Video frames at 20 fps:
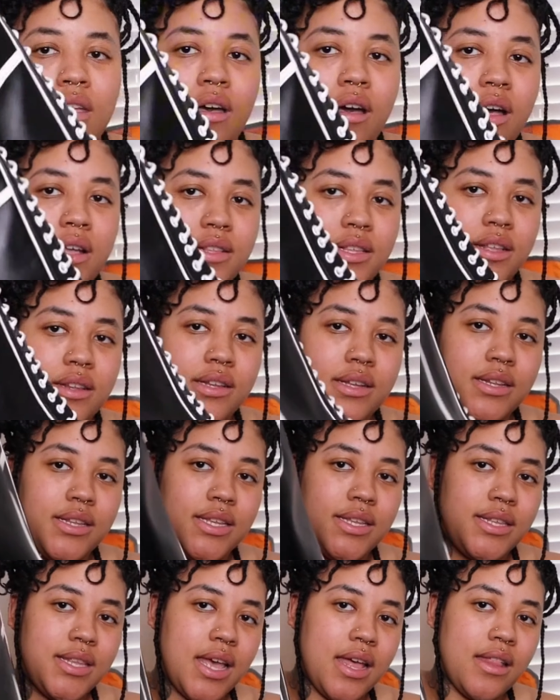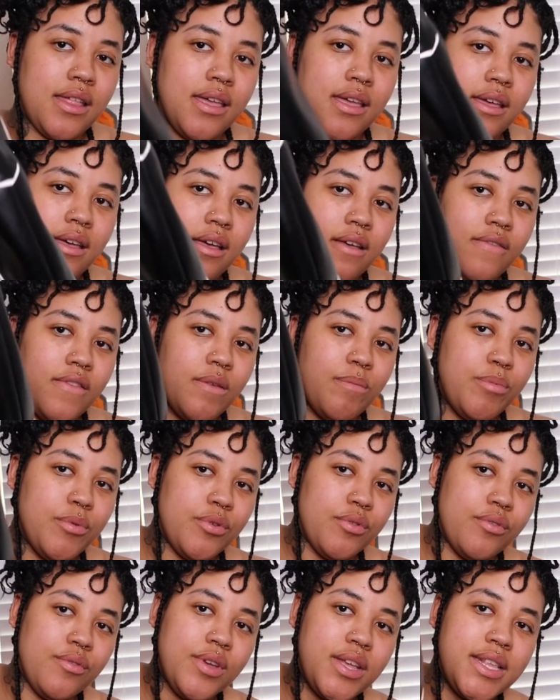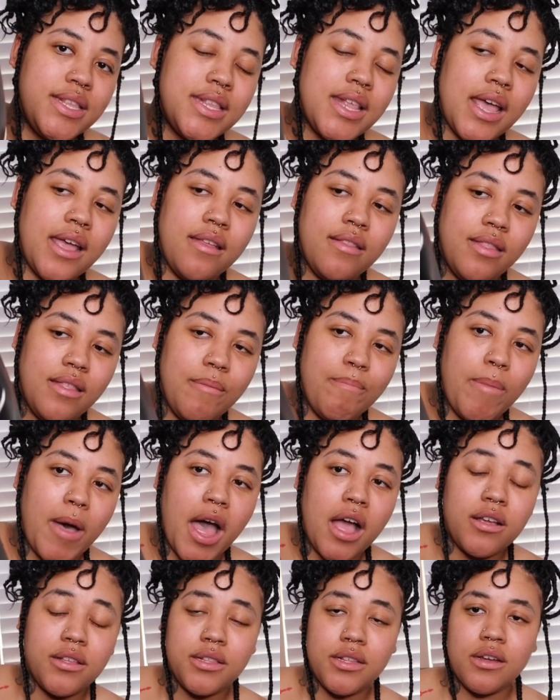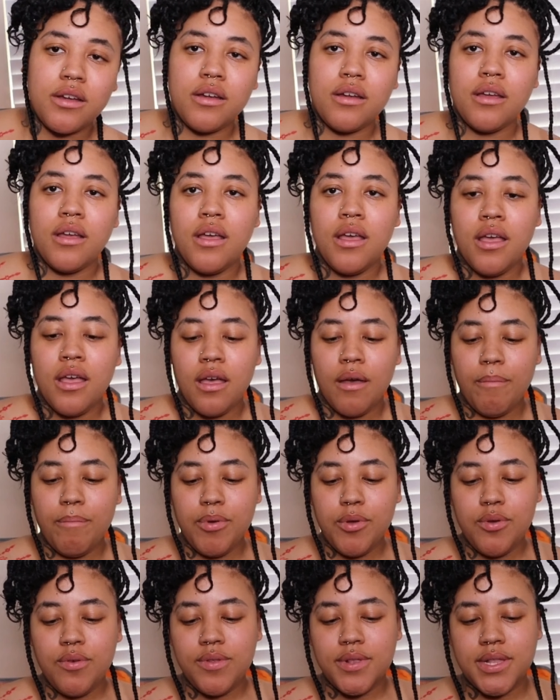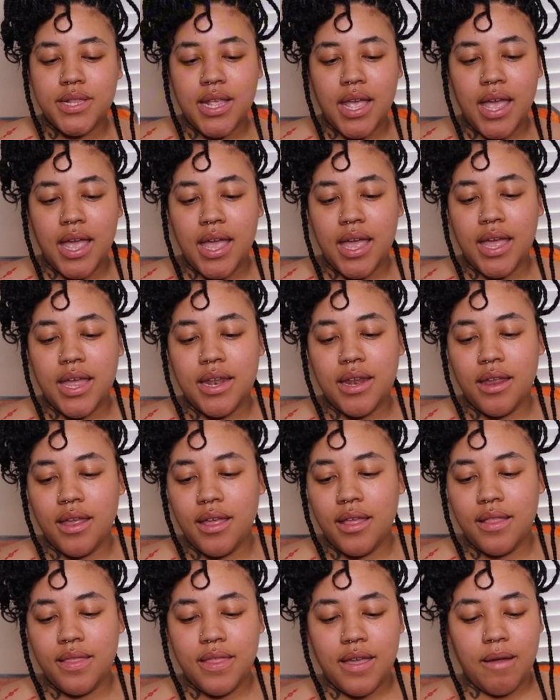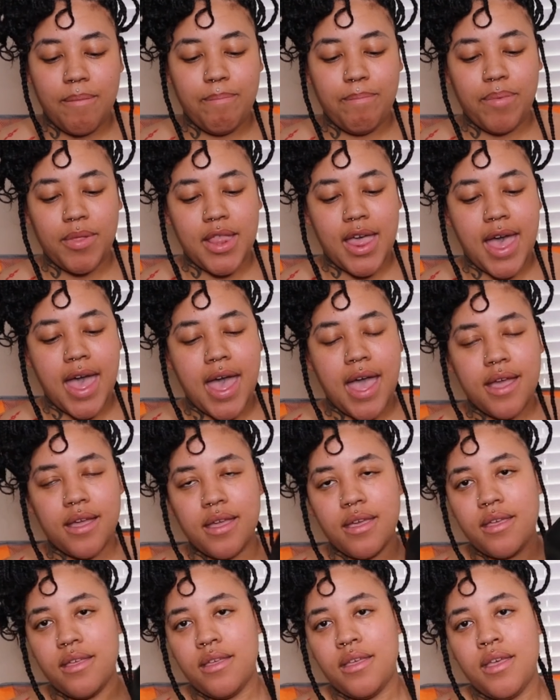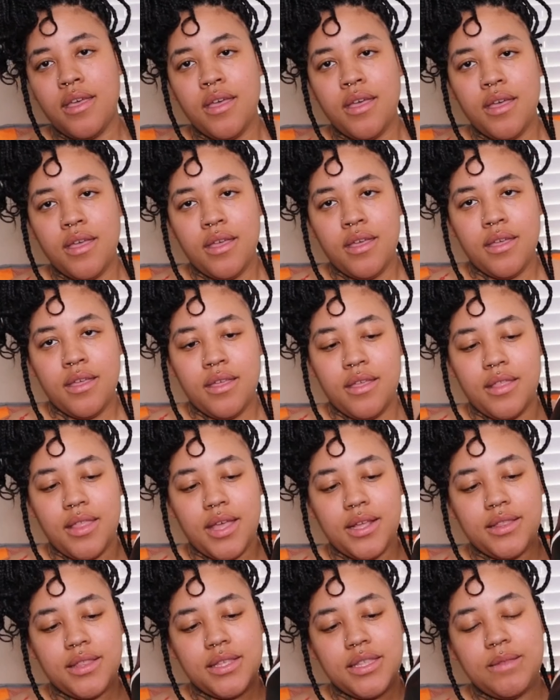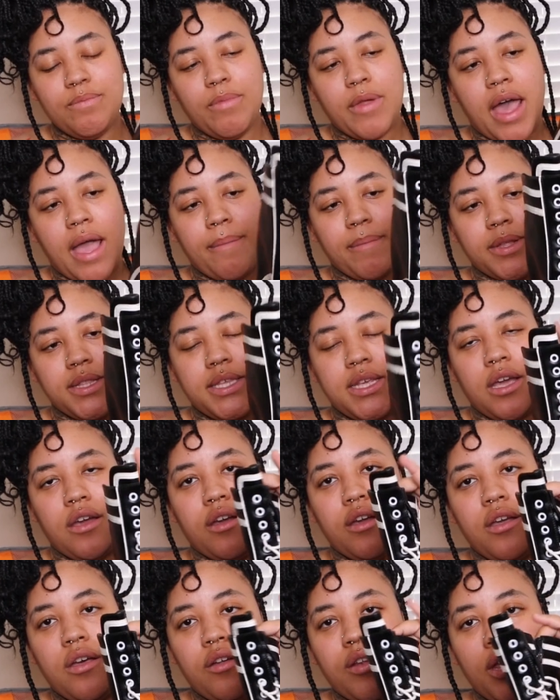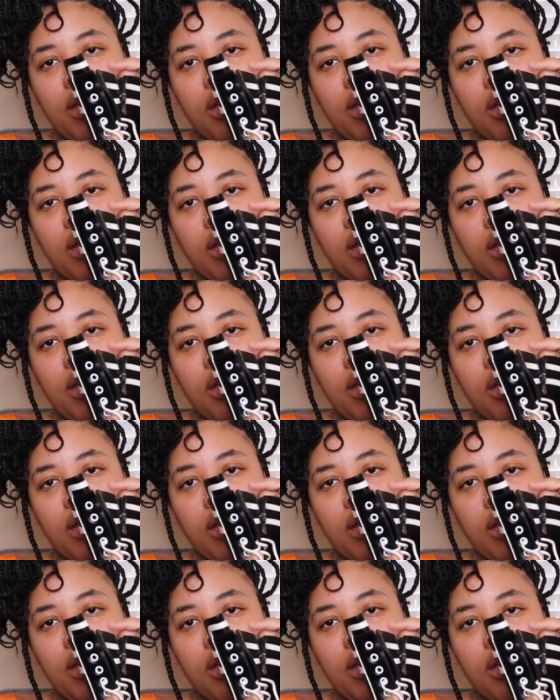Also, the detailing of the boot, it's like the boxer boots, and they're black, like this black material.